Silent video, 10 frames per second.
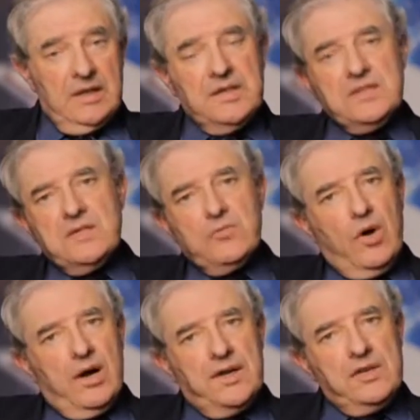This is
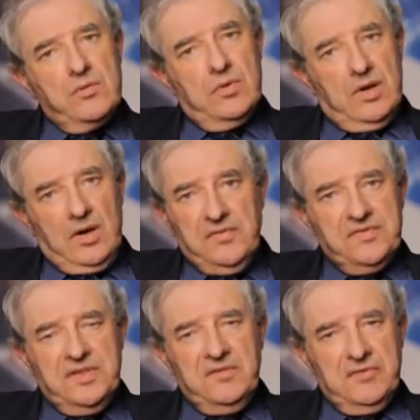why you will
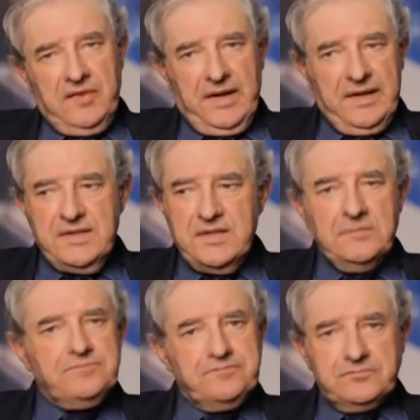often find